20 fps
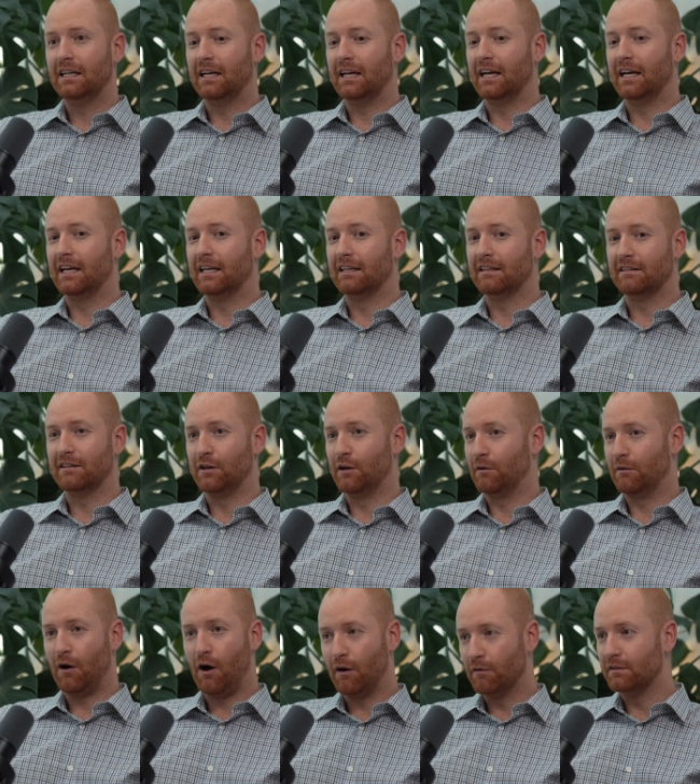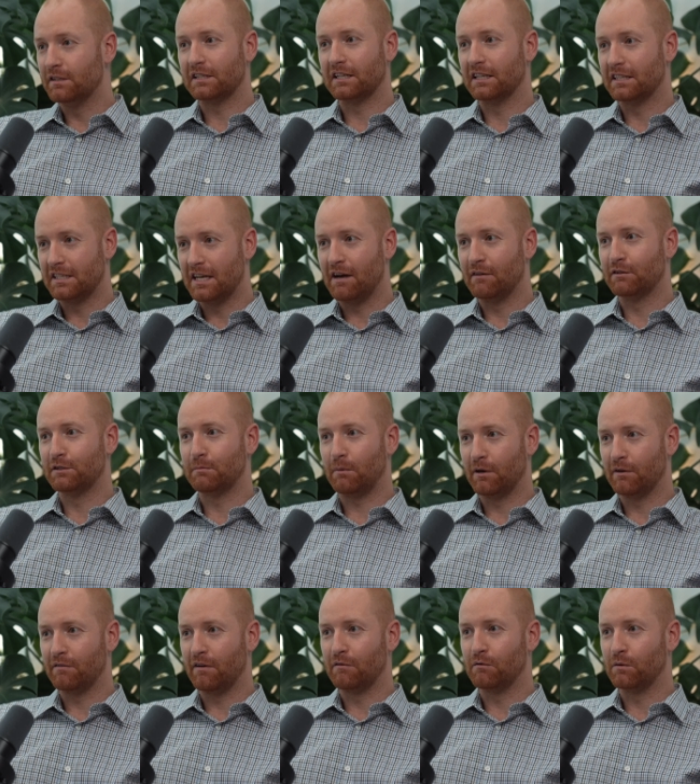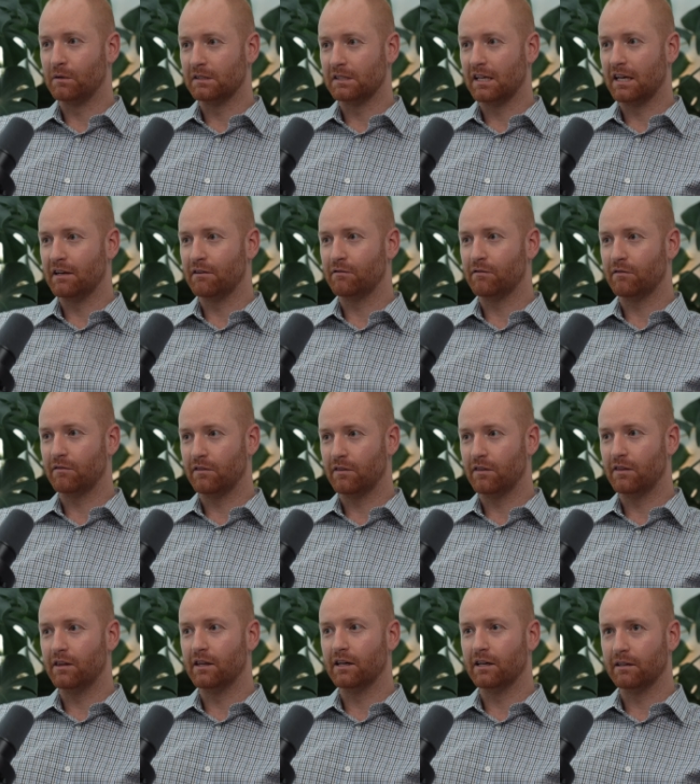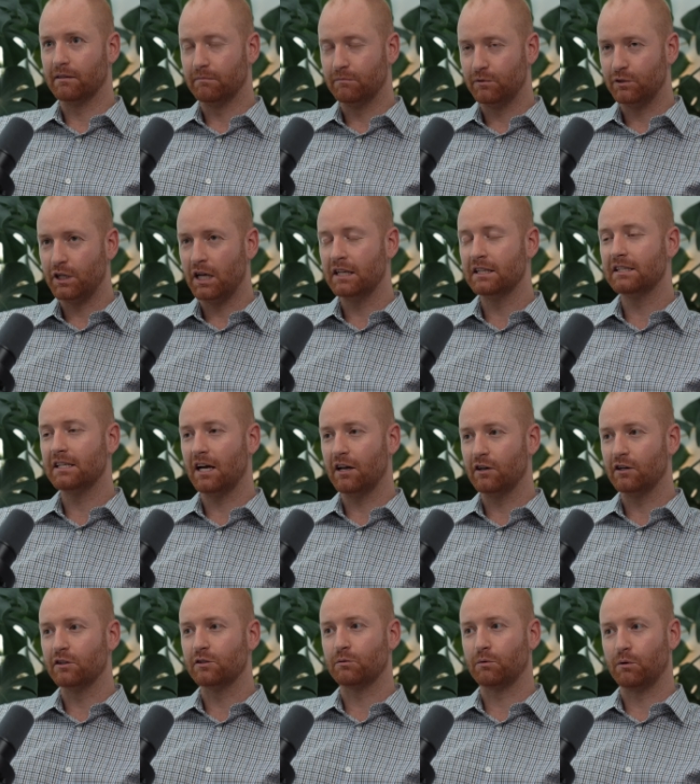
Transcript: and obviously it's an average part of everyone's life, the Gen Zers